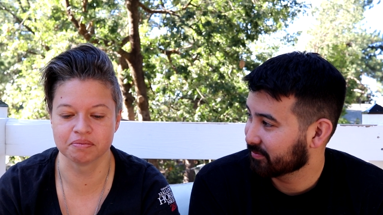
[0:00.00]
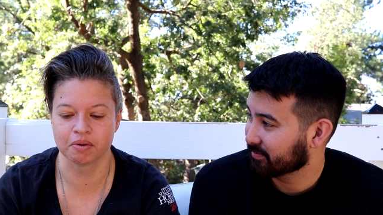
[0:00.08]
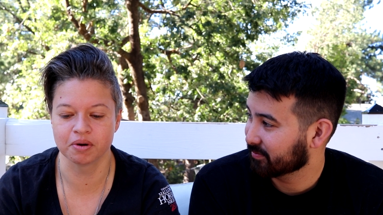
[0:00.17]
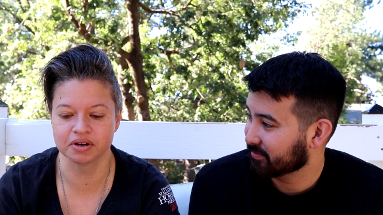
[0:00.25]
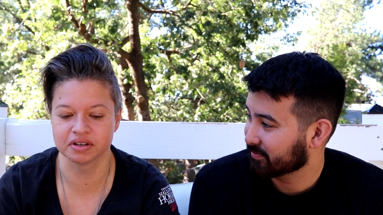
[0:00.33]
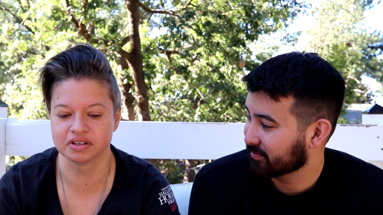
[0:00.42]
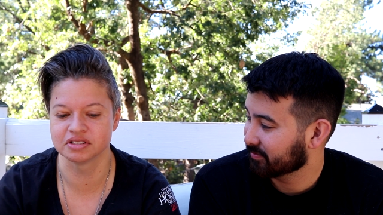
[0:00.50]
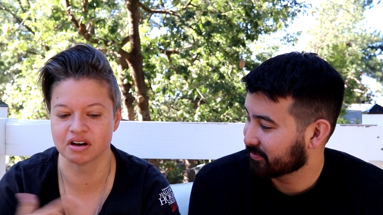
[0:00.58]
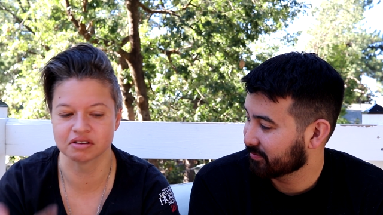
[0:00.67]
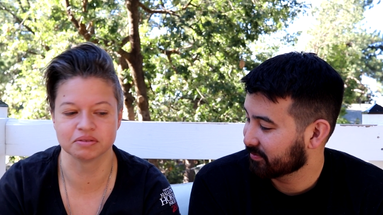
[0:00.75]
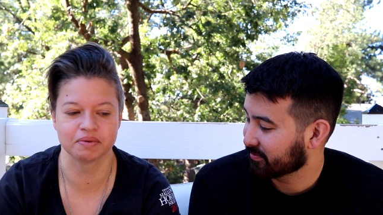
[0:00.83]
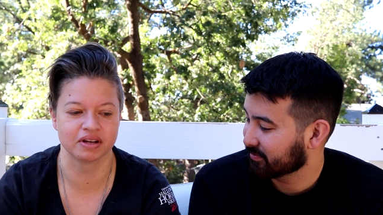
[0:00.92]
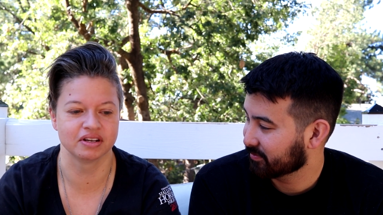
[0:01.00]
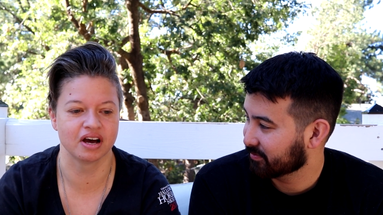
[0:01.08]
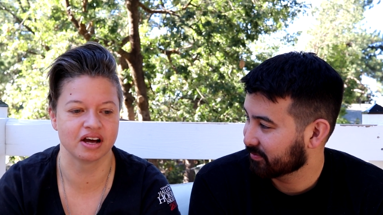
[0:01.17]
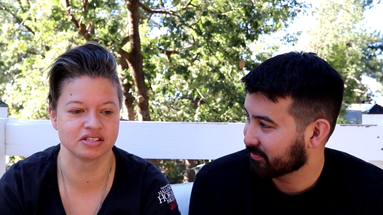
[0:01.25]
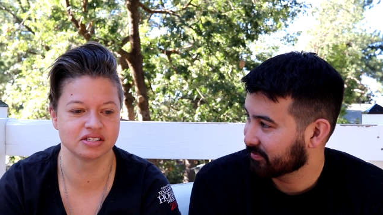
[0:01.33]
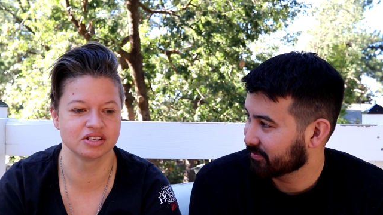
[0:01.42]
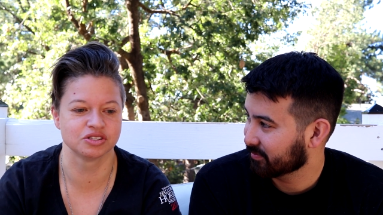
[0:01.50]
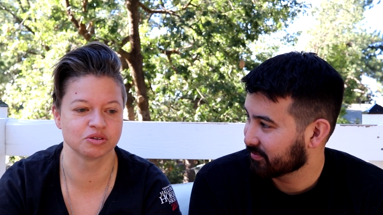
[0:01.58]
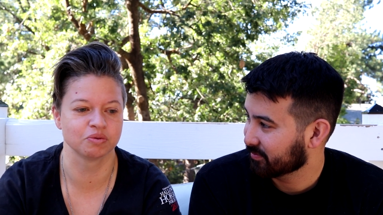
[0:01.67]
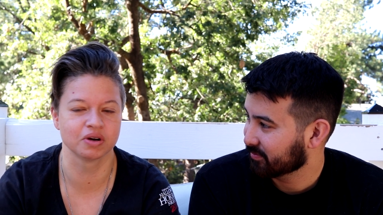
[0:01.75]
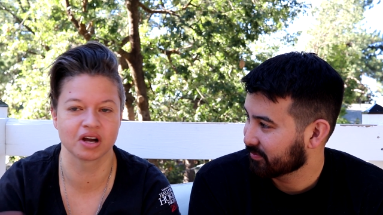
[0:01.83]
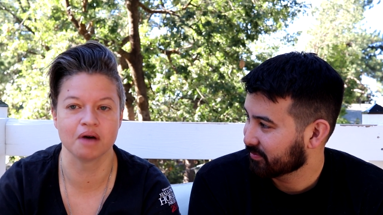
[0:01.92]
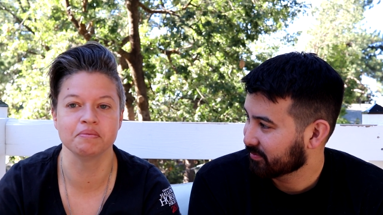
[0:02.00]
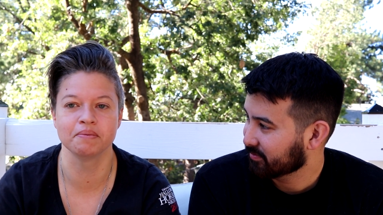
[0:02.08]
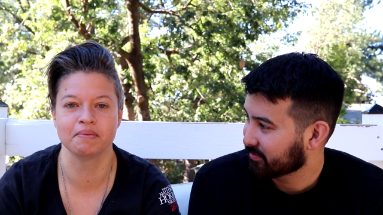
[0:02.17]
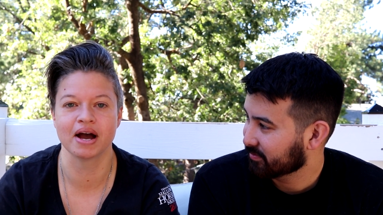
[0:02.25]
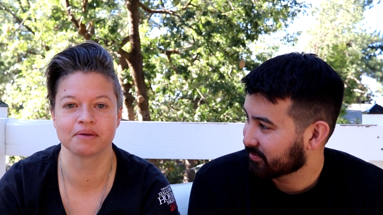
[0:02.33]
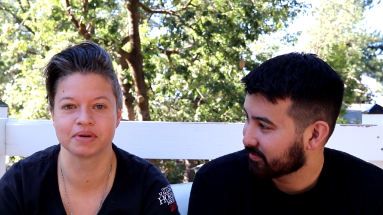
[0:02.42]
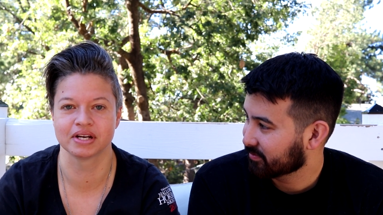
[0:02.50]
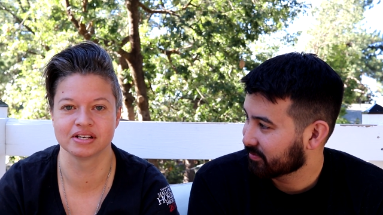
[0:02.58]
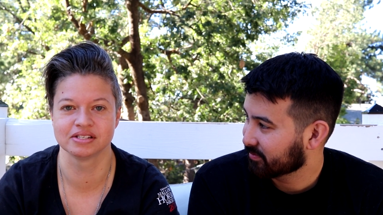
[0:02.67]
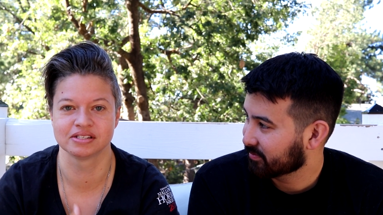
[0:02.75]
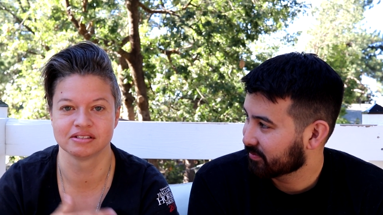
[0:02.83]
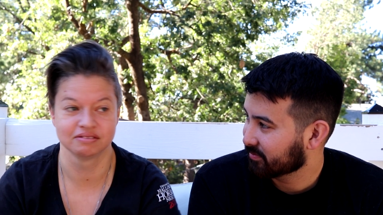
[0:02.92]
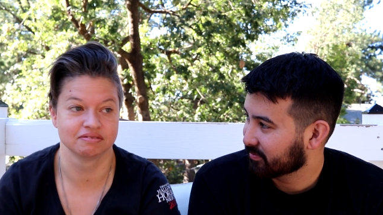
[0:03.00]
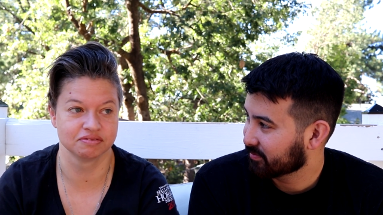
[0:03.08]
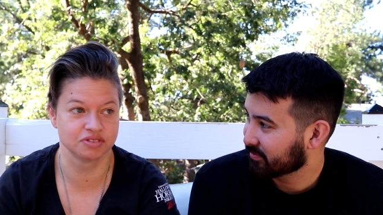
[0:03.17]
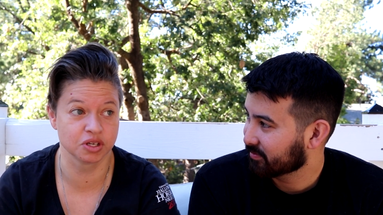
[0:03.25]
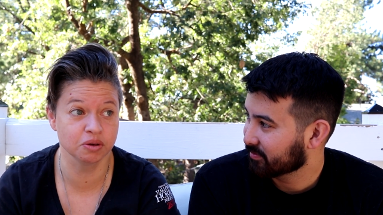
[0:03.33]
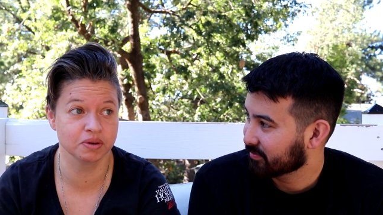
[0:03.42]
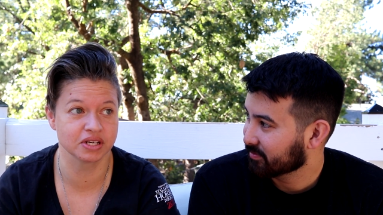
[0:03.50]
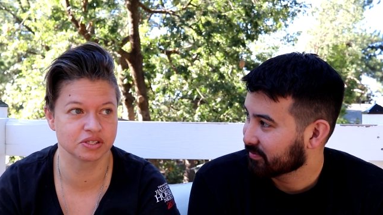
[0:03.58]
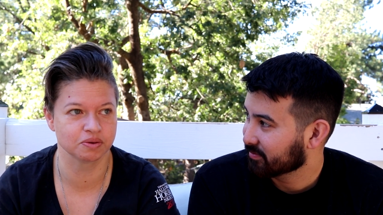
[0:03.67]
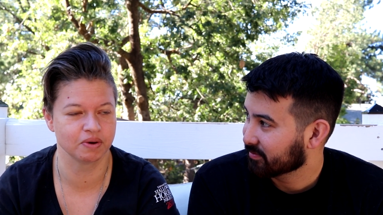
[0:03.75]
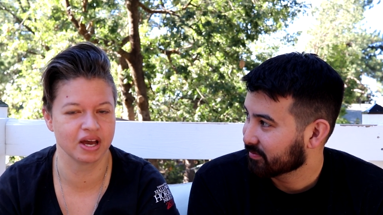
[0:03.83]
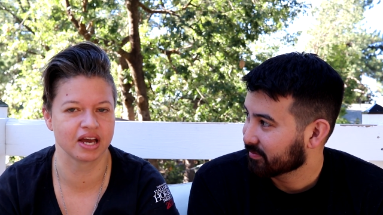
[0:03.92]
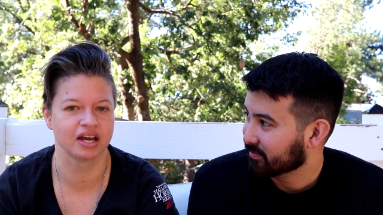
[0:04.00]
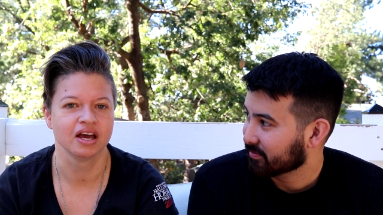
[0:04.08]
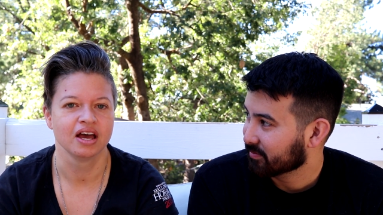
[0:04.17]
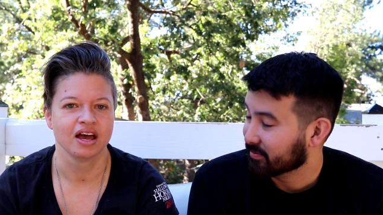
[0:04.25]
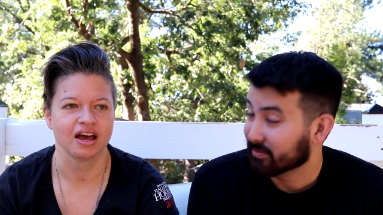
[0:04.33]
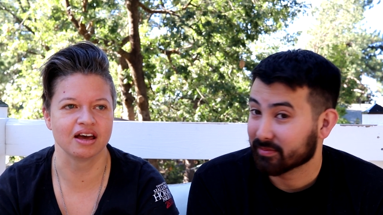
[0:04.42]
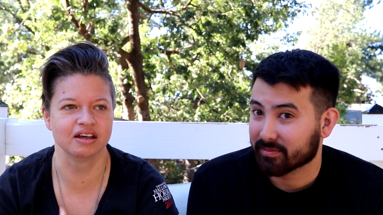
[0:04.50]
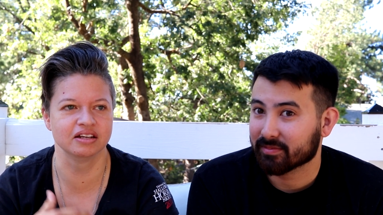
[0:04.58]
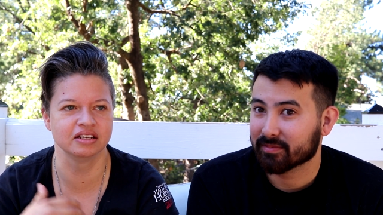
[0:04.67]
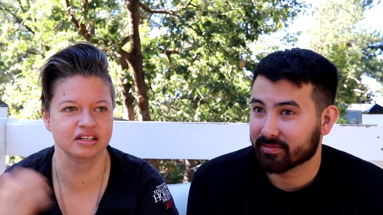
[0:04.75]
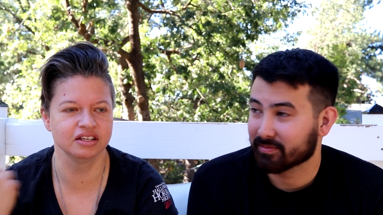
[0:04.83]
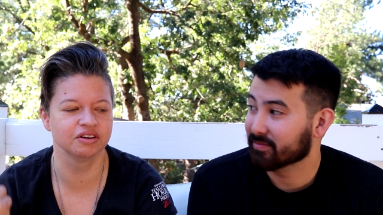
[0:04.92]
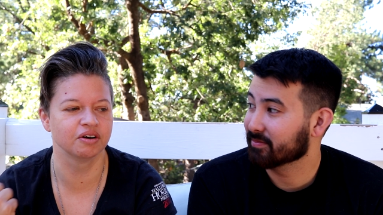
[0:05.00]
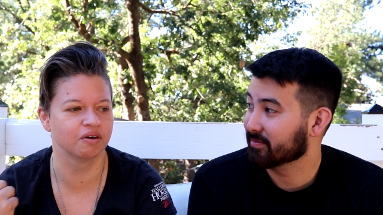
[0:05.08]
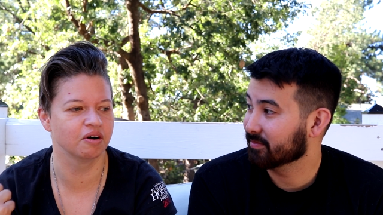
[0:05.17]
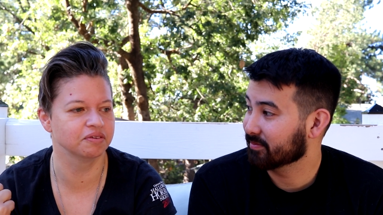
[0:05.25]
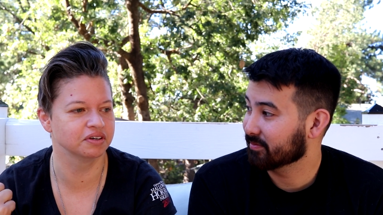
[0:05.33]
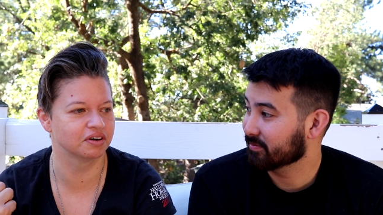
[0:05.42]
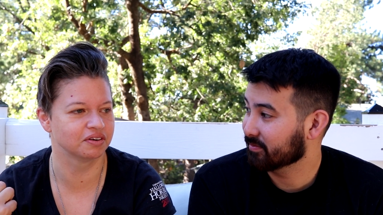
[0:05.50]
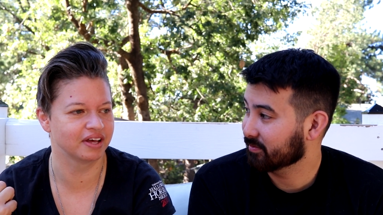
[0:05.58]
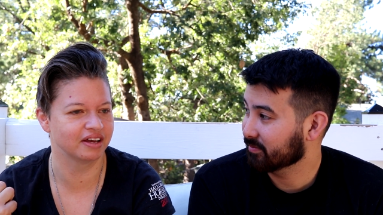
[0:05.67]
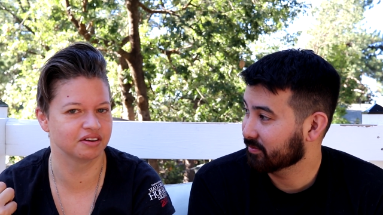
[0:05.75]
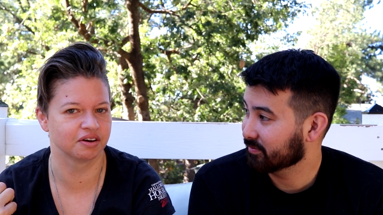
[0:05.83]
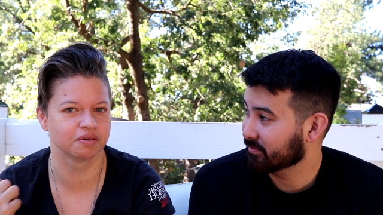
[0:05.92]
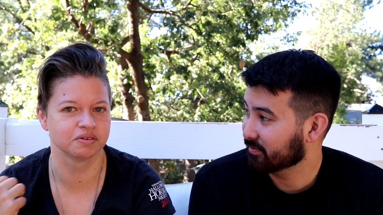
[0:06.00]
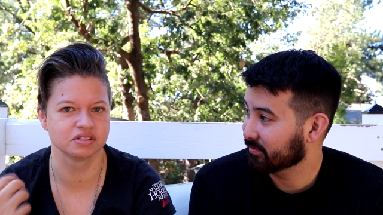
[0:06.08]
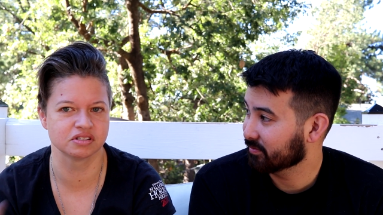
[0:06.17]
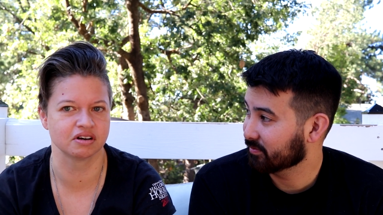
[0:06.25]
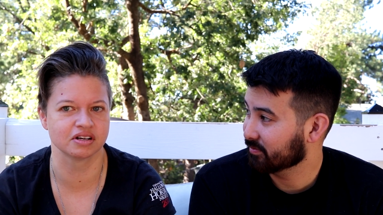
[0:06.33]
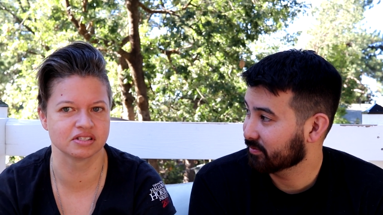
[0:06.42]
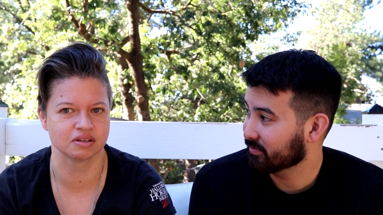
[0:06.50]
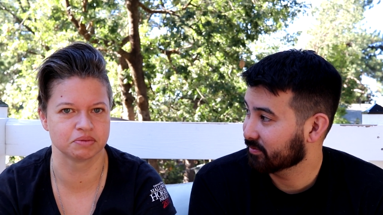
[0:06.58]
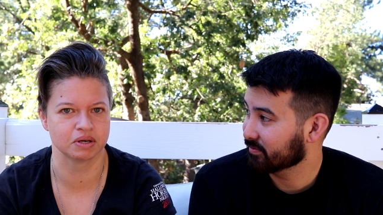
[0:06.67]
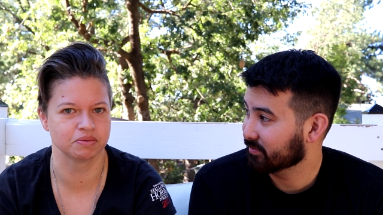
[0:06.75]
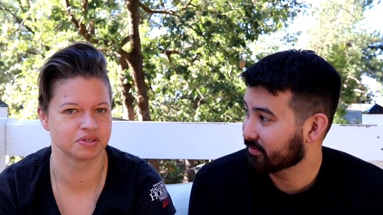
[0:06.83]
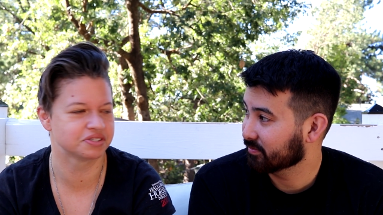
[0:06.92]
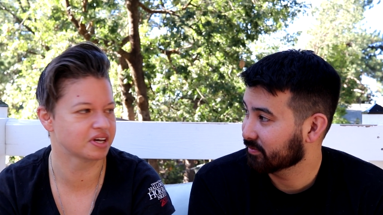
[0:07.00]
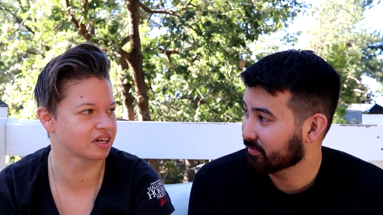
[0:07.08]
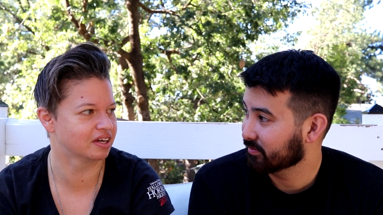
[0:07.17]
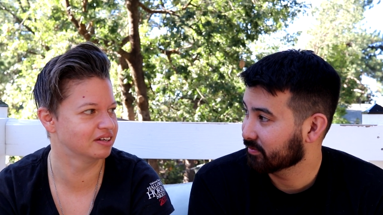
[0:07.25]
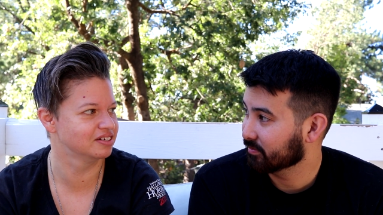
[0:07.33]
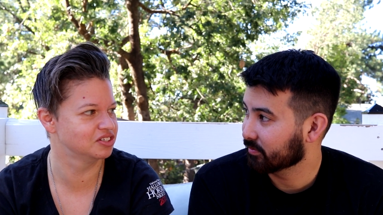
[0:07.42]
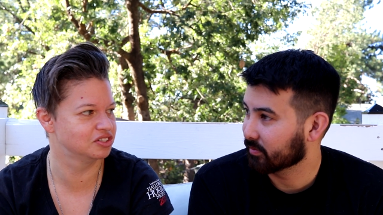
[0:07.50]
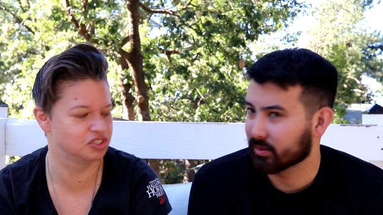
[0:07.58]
Speaker 1: important, and talked about Knott's, and so we're coming back because 2 weeks away, and you know, over in Orlando, starting September 2nd.